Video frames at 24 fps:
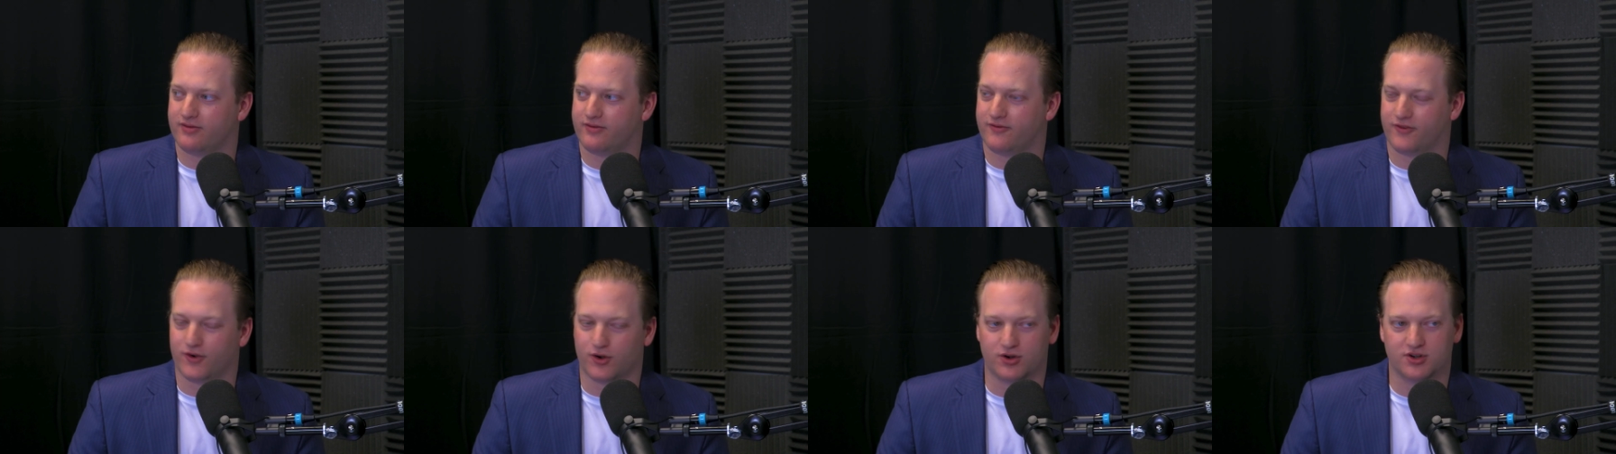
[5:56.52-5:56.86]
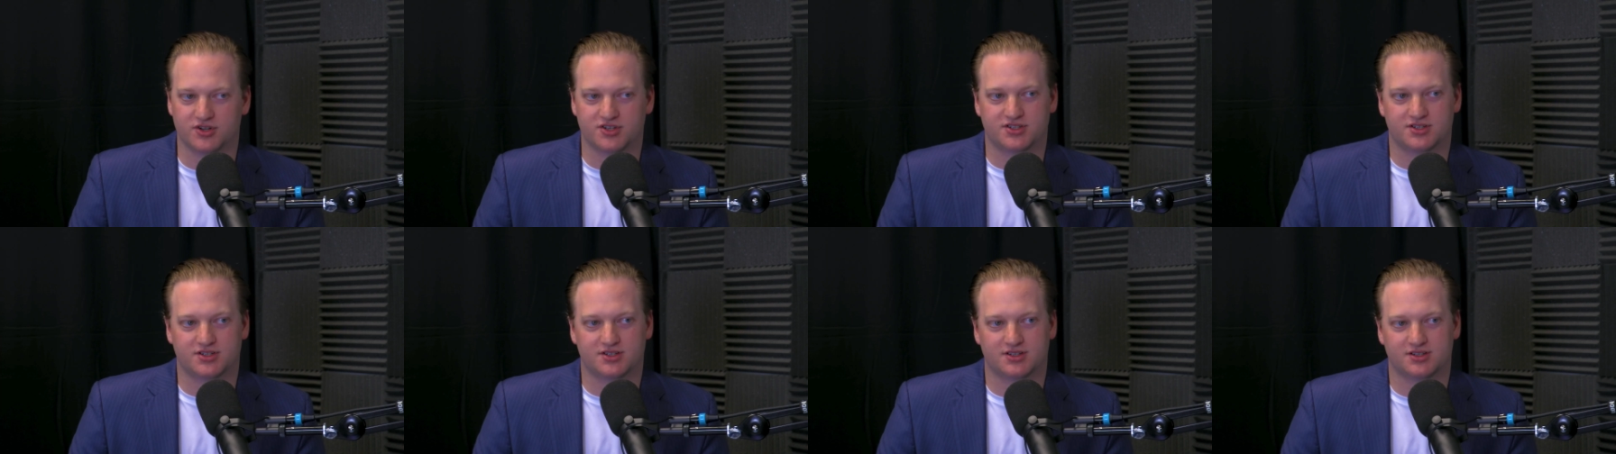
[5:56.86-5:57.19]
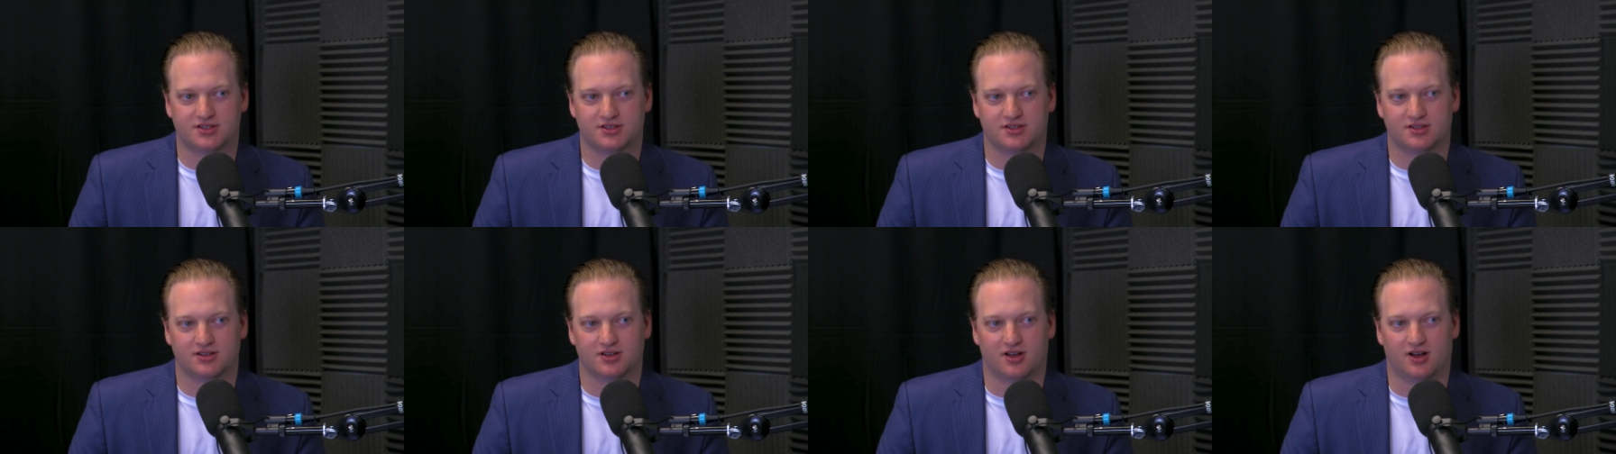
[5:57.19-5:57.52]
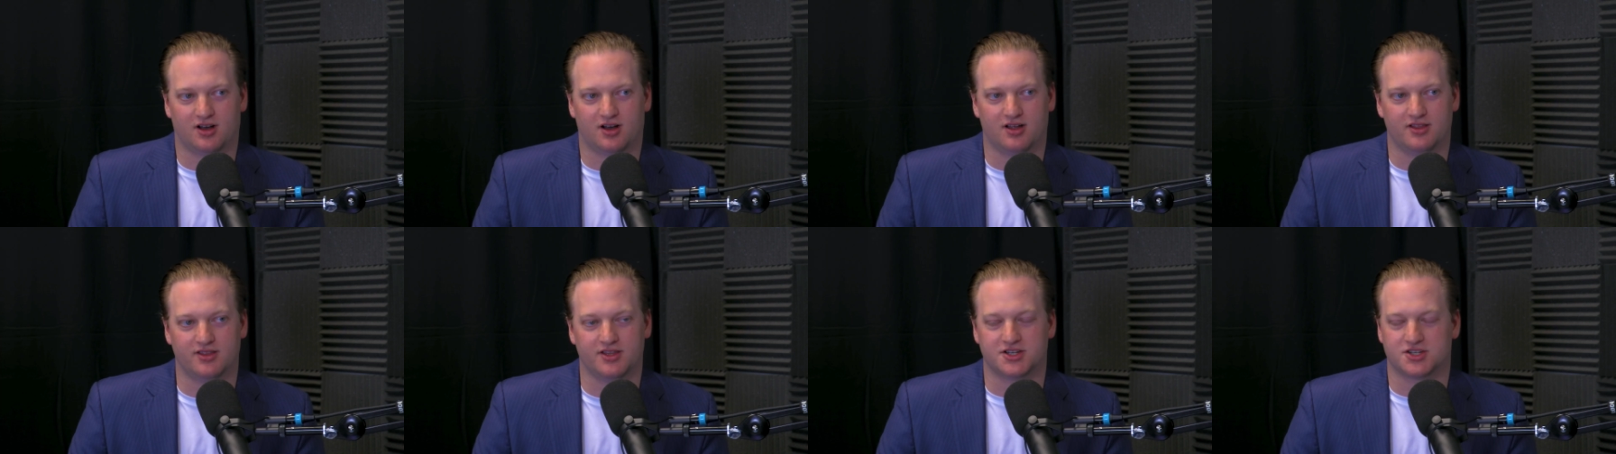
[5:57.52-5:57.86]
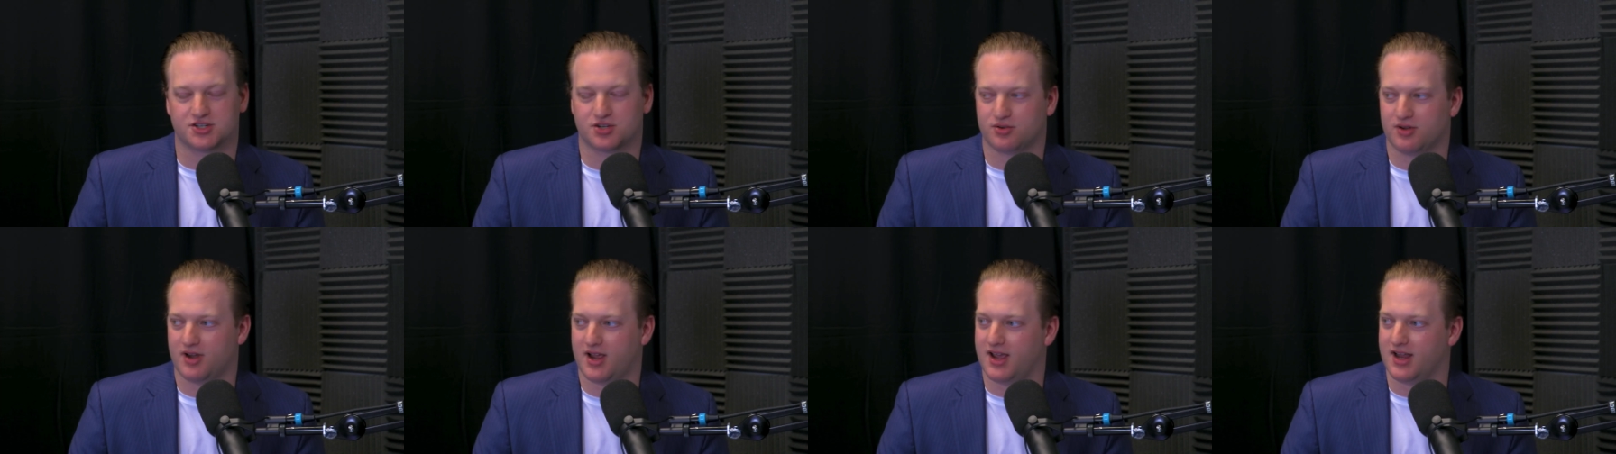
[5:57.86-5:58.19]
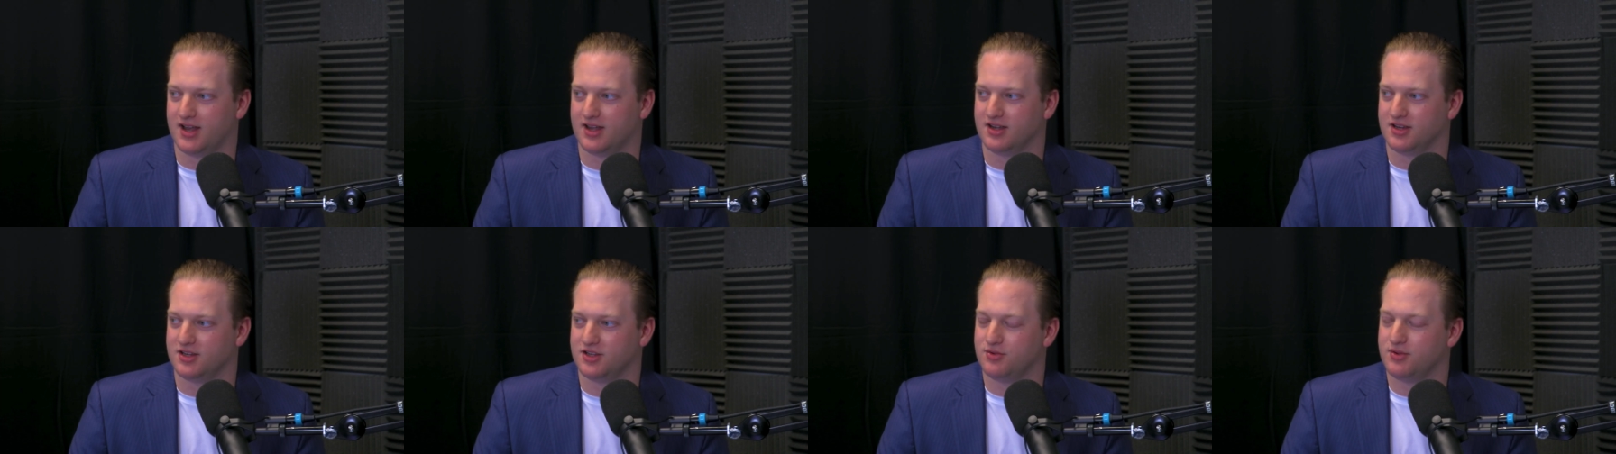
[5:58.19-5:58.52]
first on the
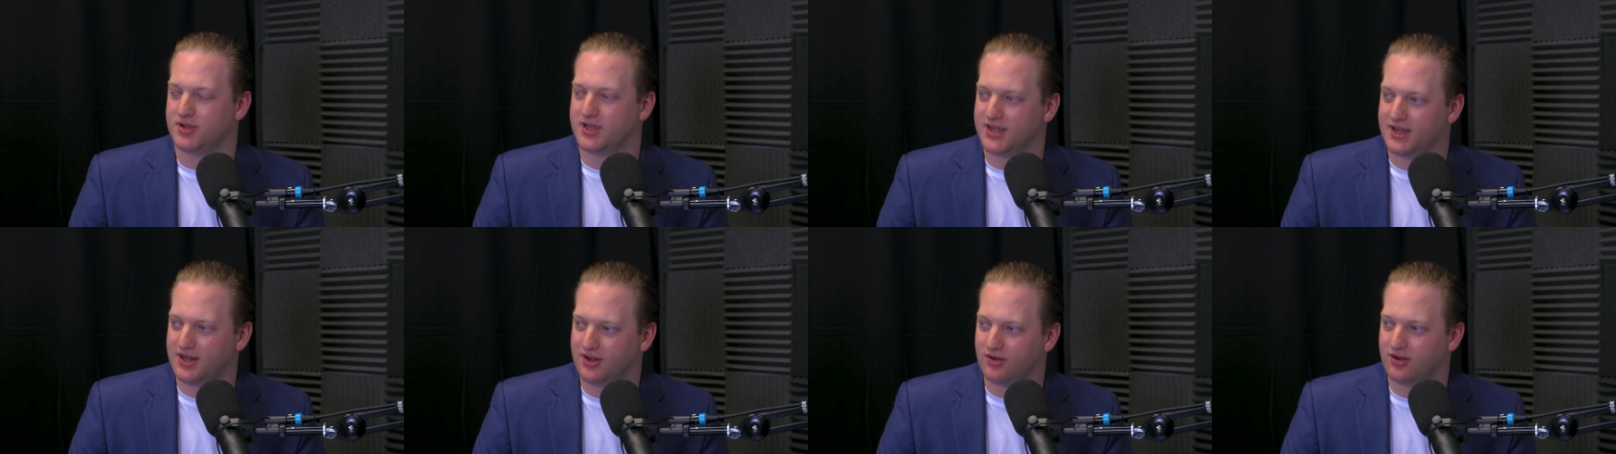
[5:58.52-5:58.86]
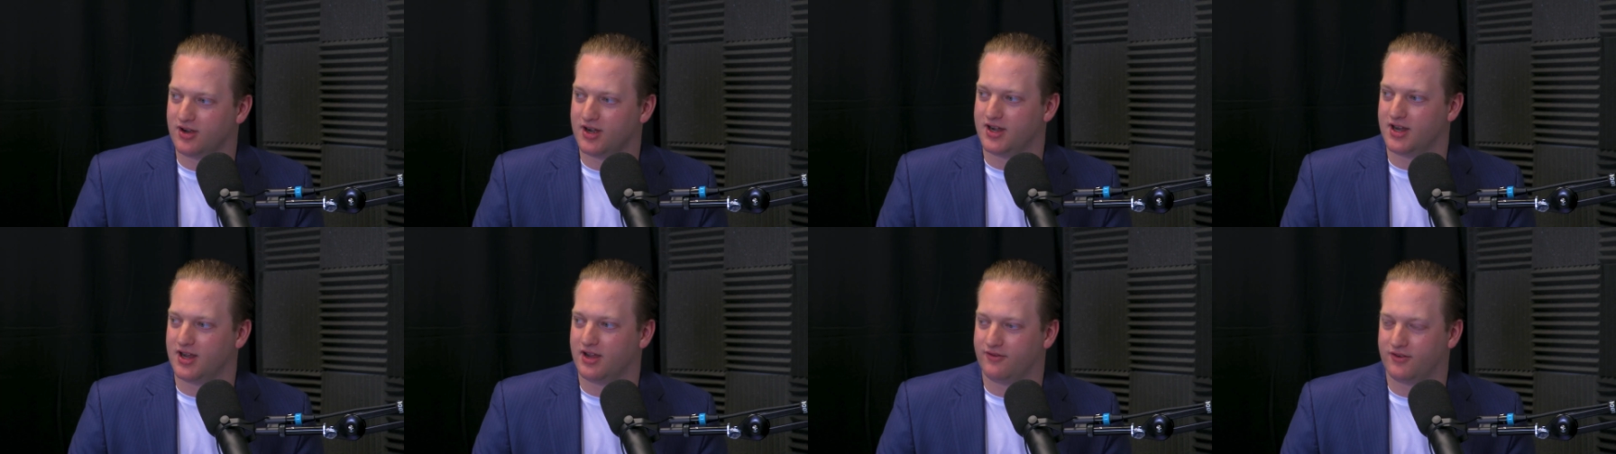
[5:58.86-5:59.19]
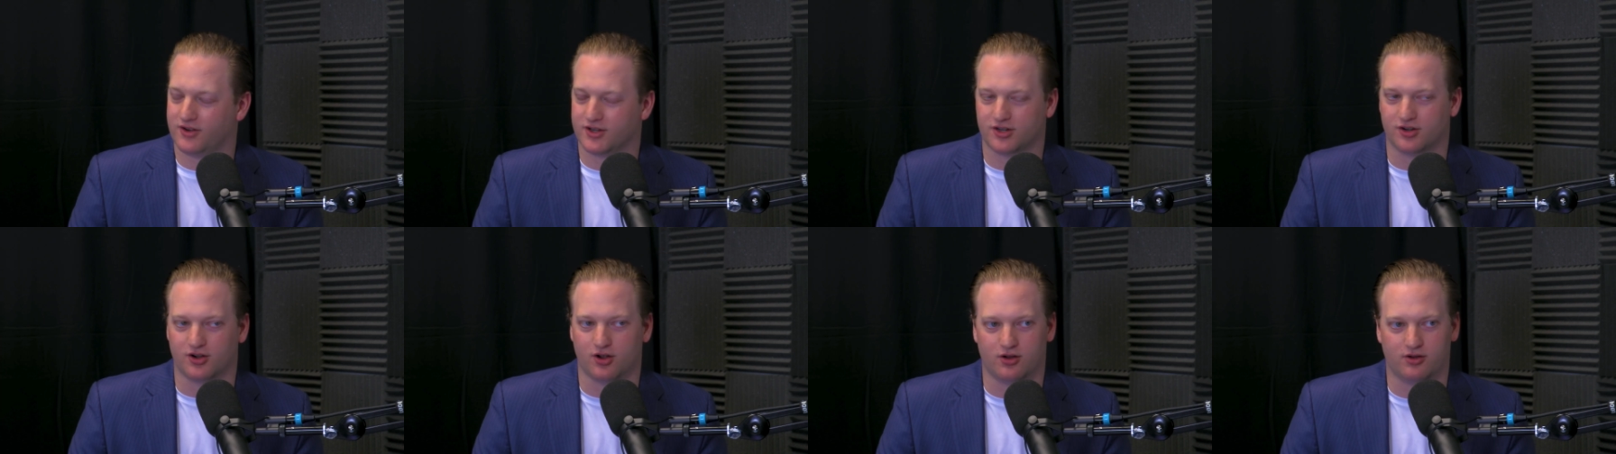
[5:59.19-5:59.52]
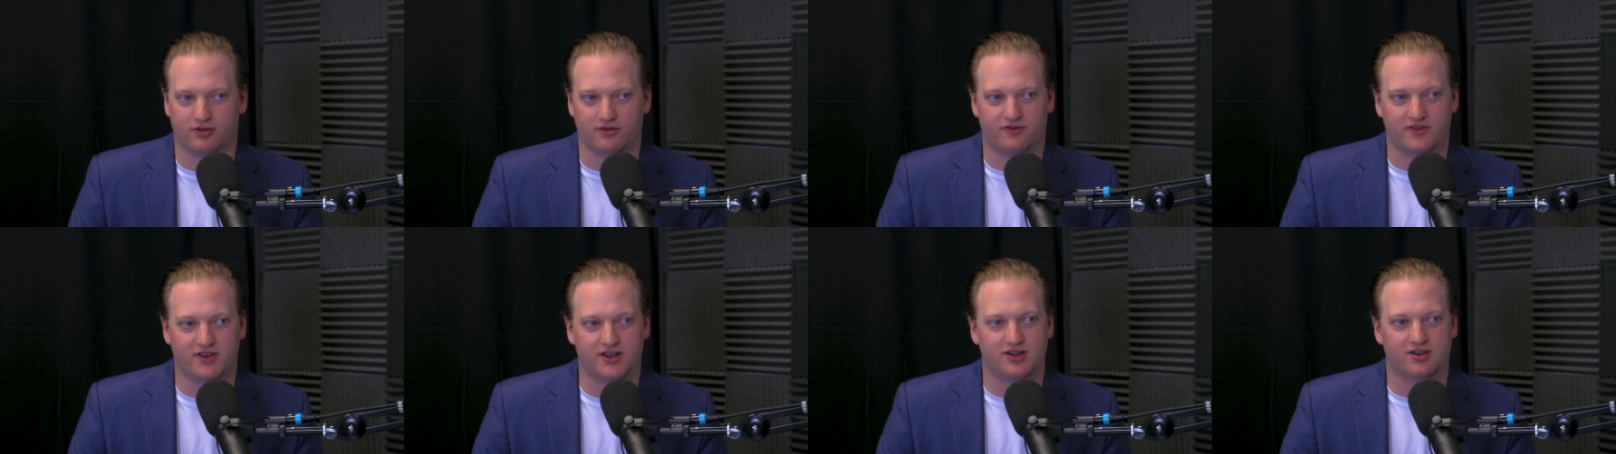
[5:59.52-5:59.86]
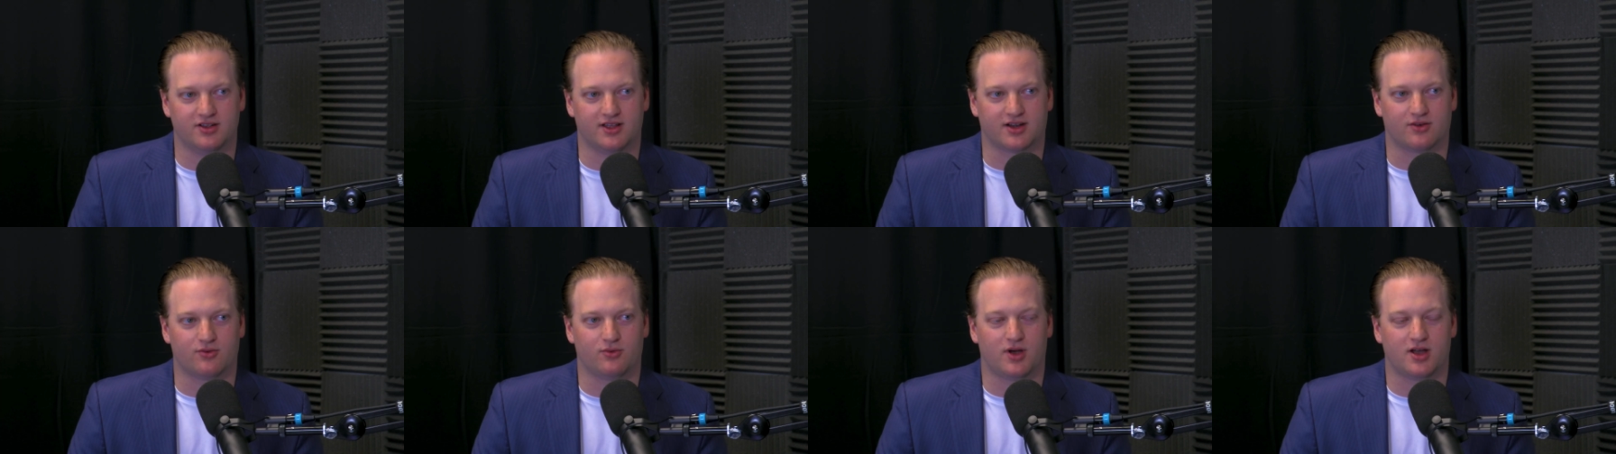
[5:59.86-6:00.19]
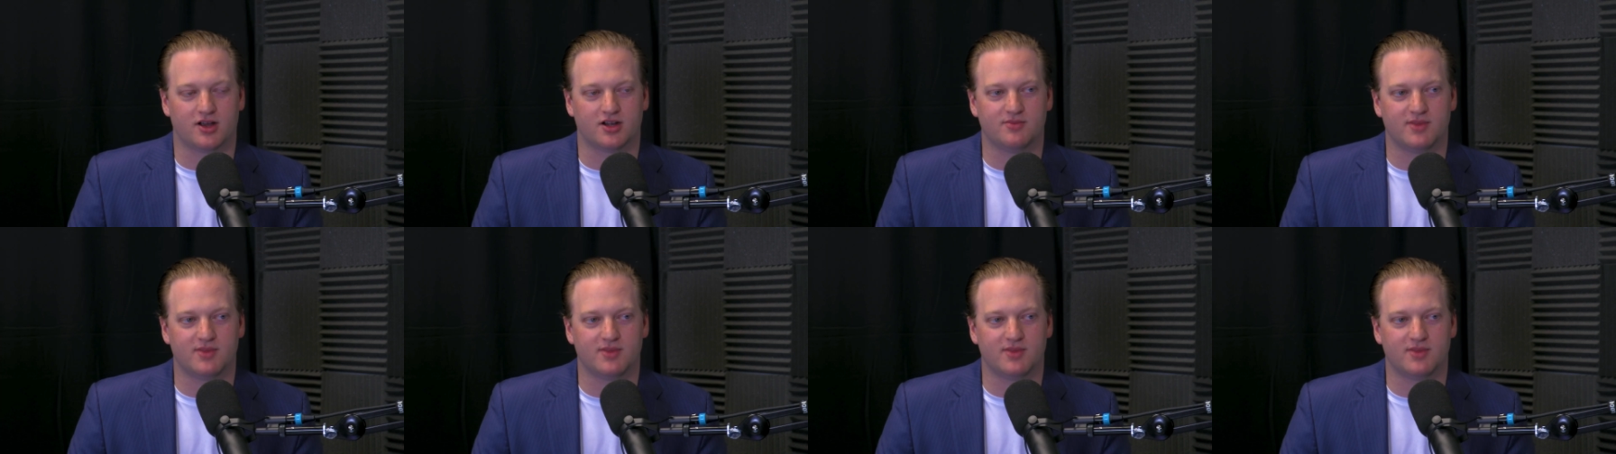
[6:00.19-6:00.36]
trend, you hear it enough on your own feed. You're like, while